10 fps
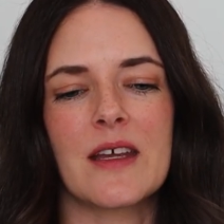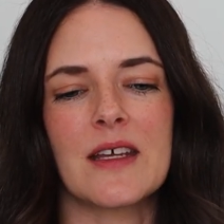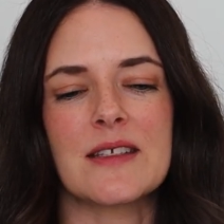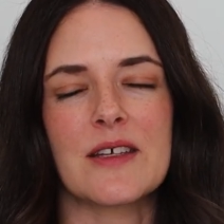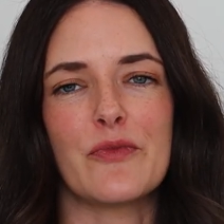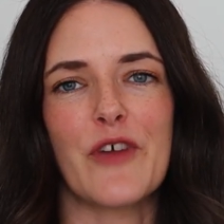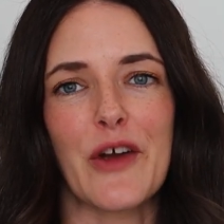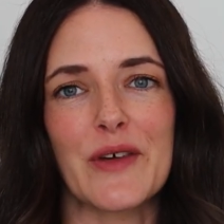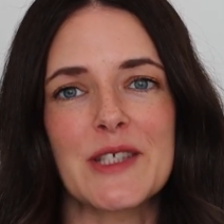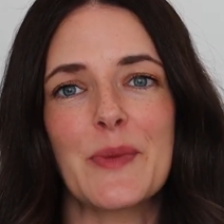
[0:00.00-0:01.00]
It's a
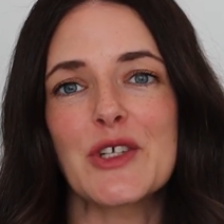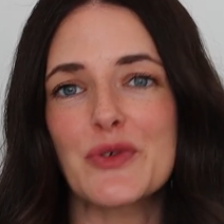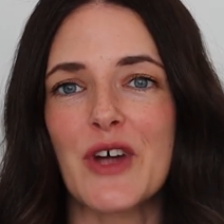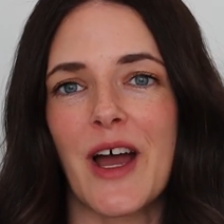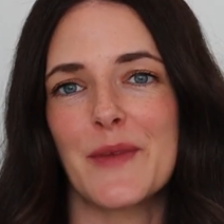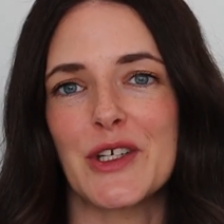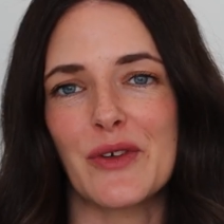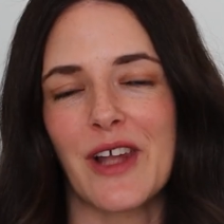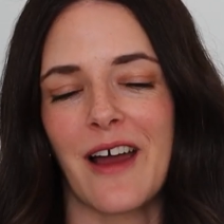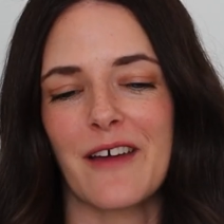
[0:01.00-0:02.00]
very special time in
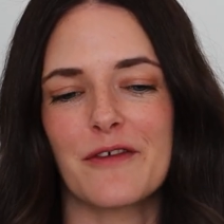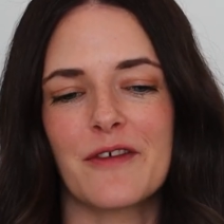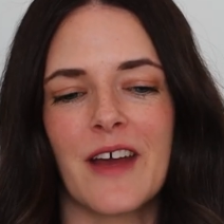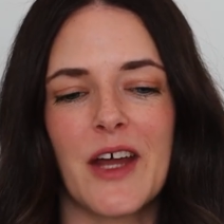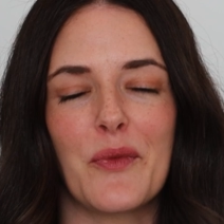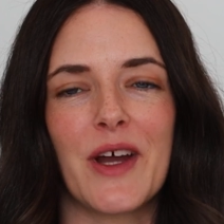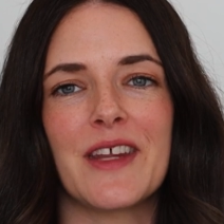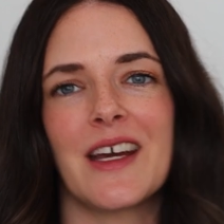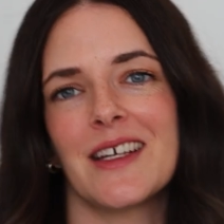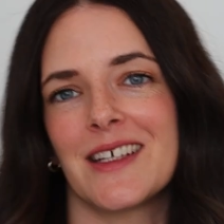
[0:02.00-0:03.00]
your life, and one
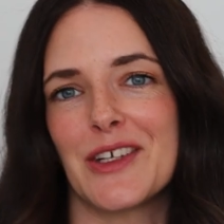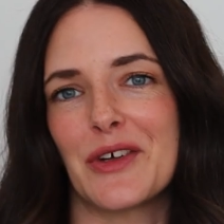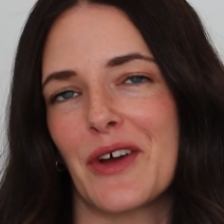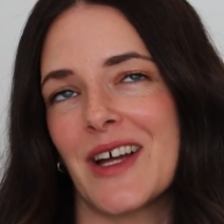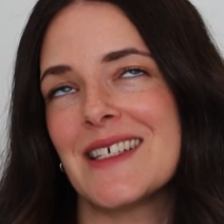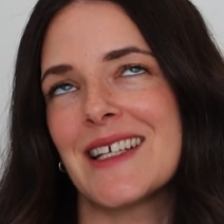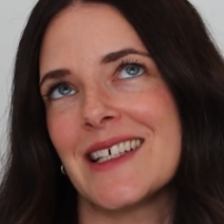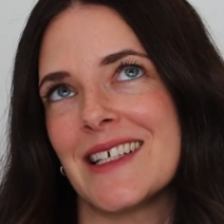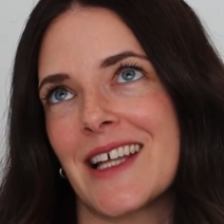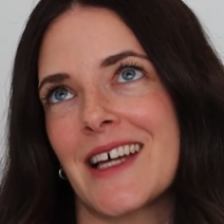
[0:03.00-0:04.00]
that,
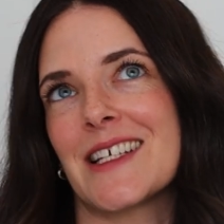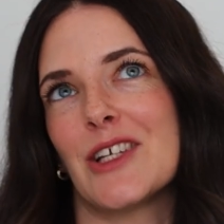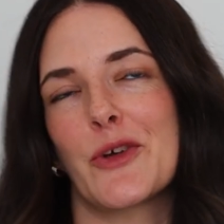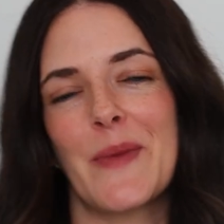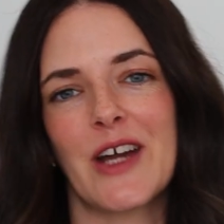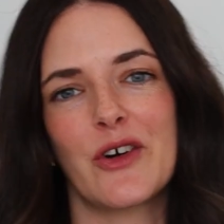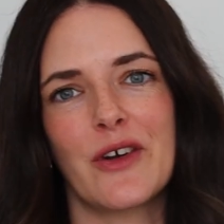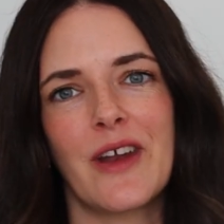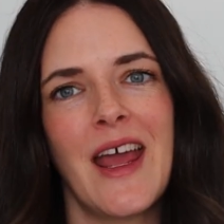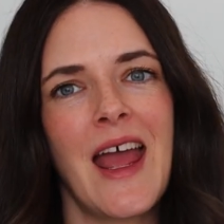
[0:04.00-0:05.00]
ideally you'd like to look back
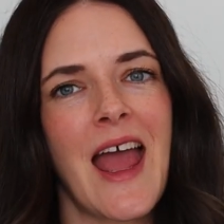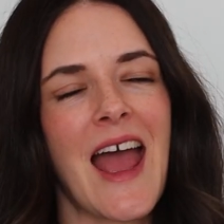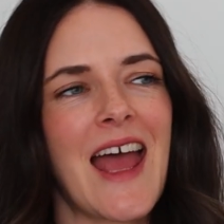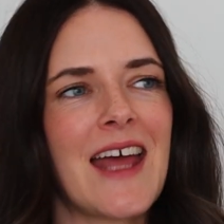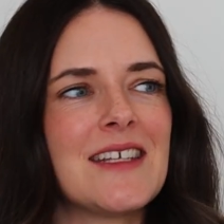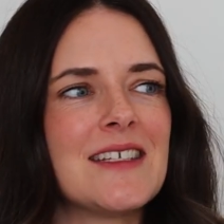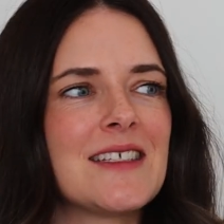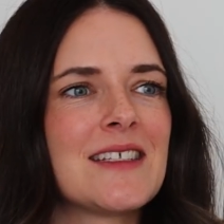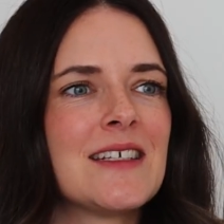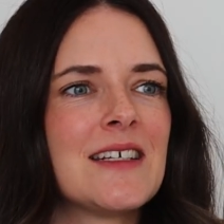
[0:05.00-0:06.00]
on and
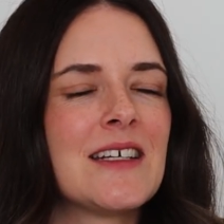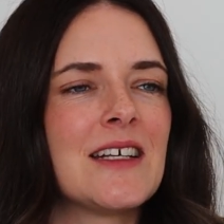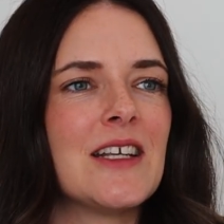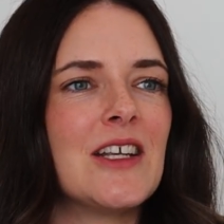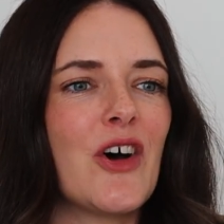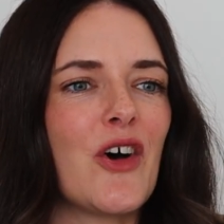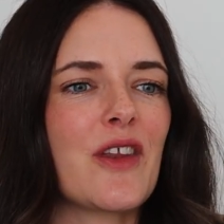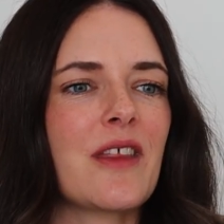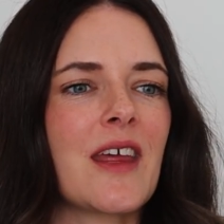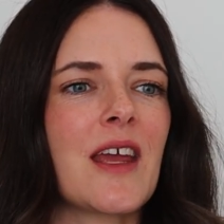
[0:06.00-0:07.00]

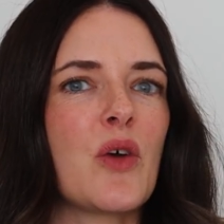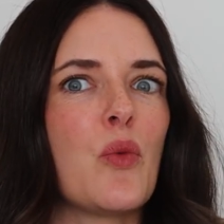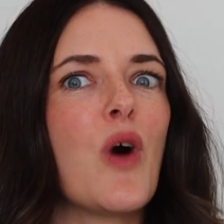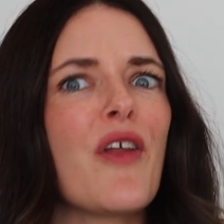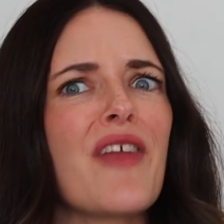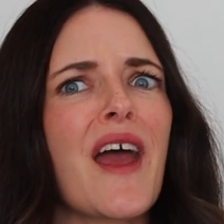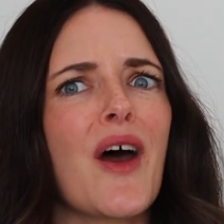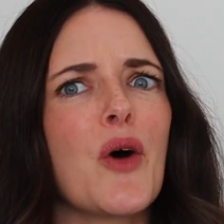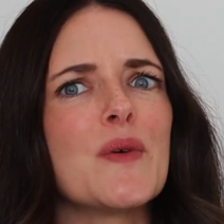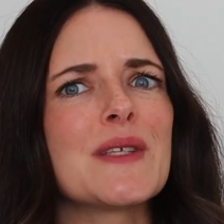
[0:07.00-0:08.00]
not think, what the
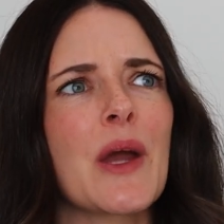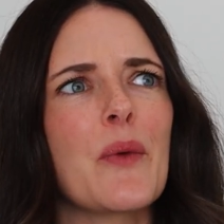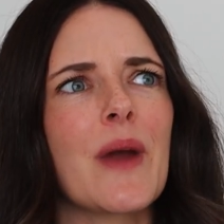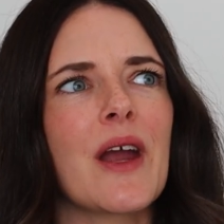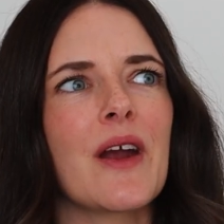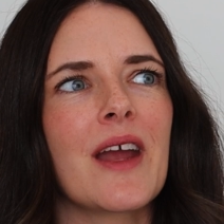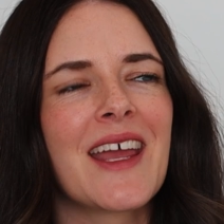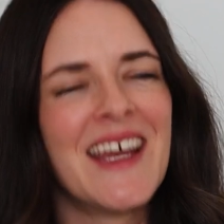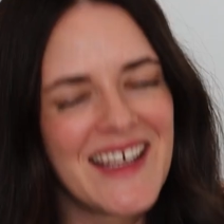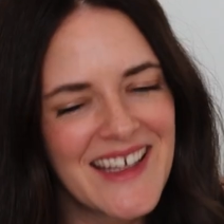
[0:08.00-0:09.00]
hell was I
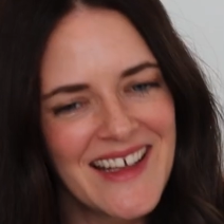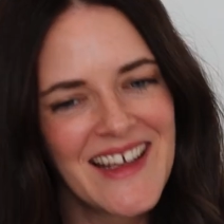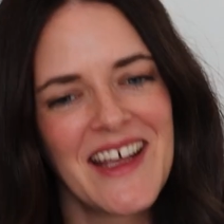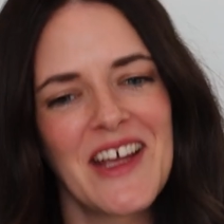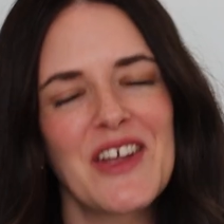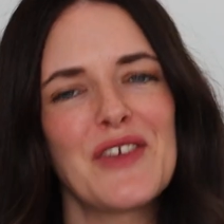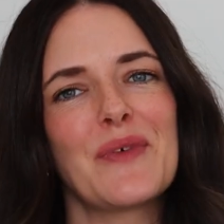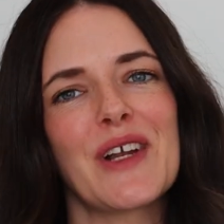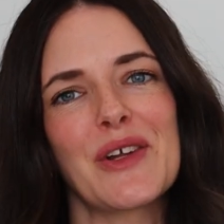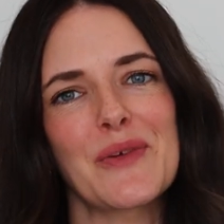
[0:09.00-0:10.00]
wearing? You
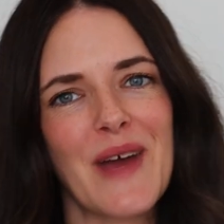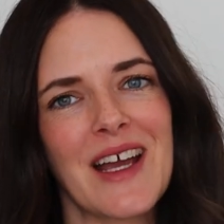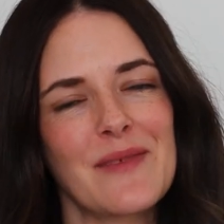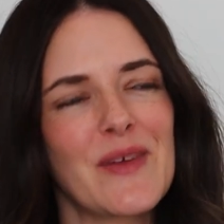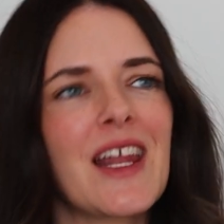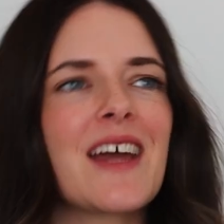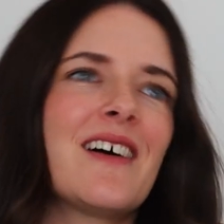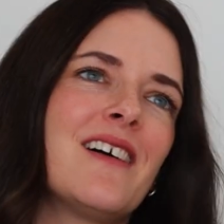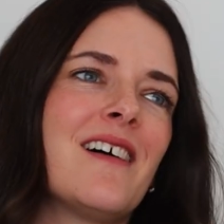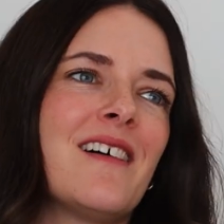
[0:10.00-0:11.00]
want to look back and be like,
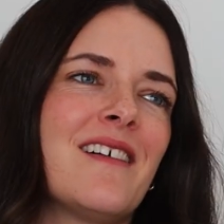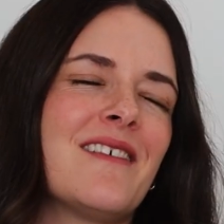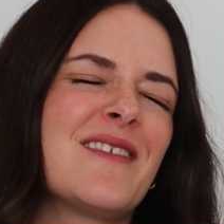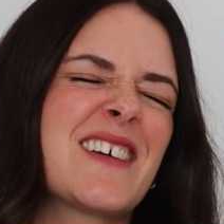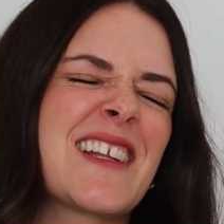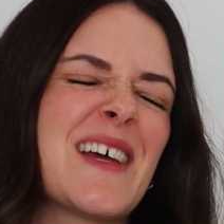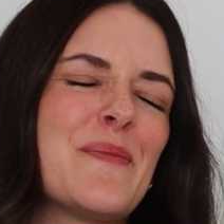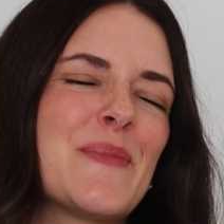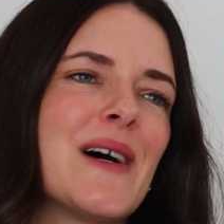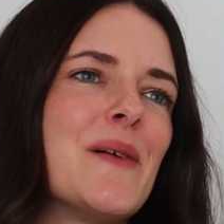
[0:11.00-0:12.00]
oh, look at
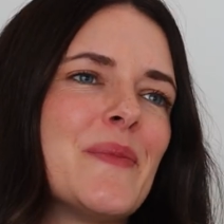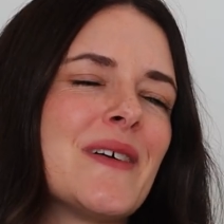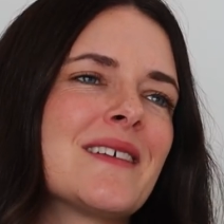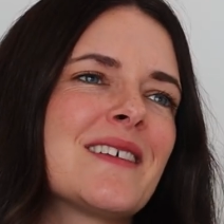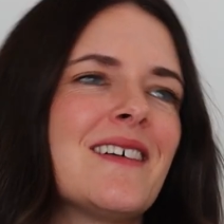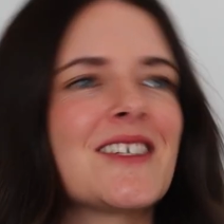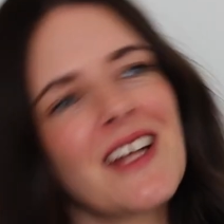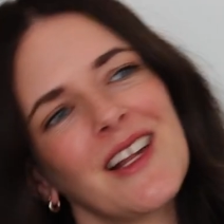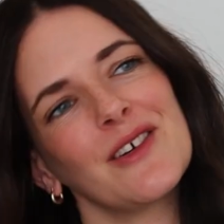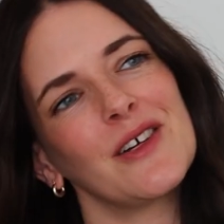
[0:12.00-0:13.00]
that bump.
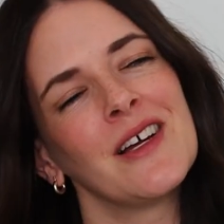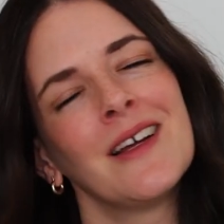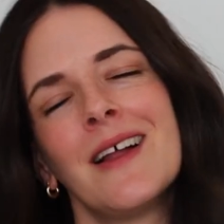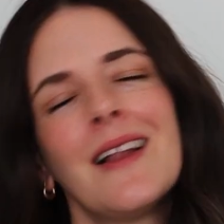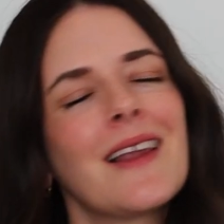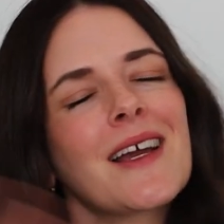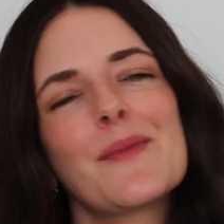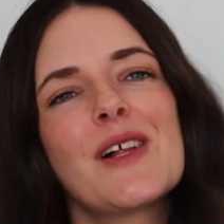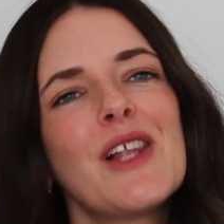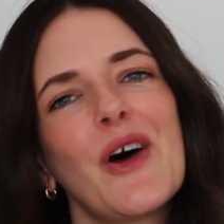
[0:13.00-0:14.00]
Gosh, I look like
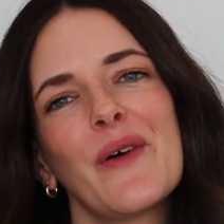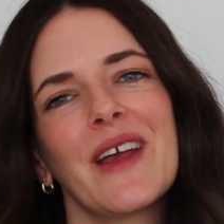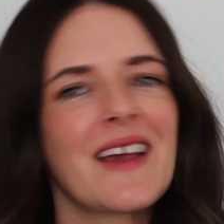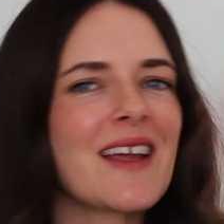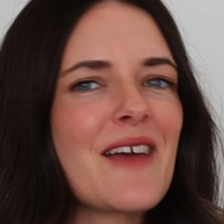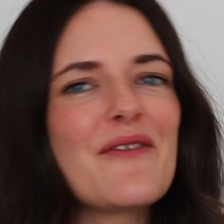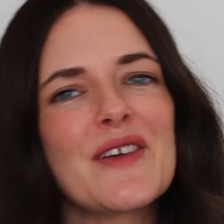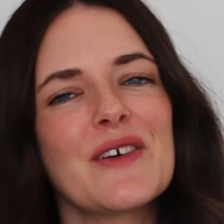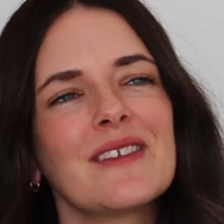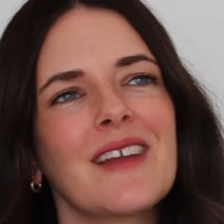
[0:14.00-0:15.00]
I'm glowing and I
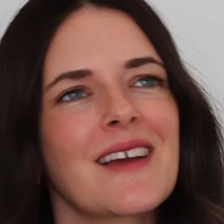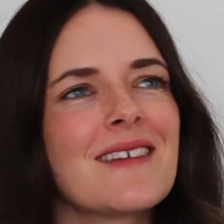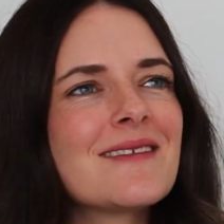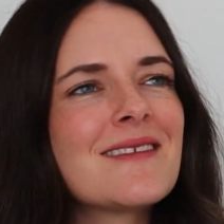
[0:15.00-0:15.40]
feel like,